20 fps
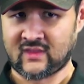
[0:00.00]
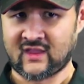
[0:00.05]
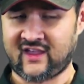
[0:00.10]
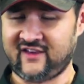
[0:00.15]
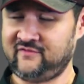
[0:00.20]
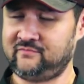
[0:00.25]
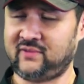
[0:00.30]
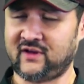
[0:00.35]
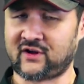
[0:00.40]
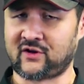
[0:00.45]

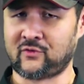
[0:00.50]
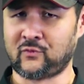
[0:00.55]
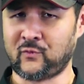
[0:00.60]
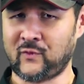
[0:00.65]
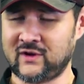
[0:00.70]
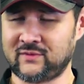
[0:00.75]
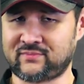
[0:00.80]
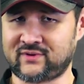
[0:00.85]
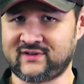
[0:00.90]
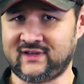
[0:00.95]
have better
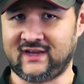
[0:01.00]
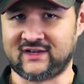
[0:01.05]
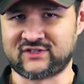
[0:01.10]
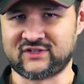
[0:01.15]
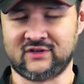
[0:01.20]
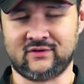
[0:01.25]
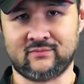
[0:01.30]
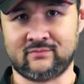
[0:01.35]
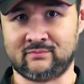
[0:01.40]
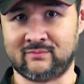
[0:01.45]
wind
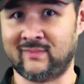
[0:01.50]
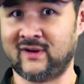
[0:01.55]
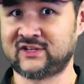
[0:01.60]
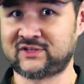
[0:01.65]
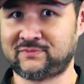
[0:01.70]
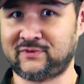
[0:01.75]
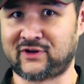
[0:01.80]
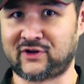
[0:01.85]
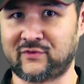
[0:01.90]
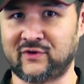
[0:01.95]
protection,
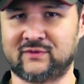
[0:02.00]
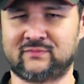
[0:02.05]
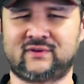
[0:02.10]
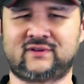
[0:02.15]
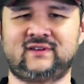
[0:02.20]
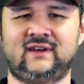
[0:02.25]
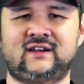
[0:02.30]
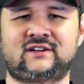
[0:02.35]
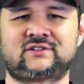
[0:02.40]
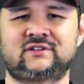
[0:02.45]
much better wind
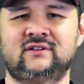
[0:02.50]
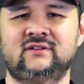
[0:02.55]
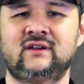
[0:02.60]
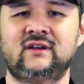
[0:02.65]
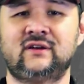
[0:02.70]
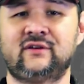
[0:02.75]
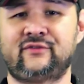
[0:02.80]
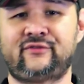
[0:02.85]
protection,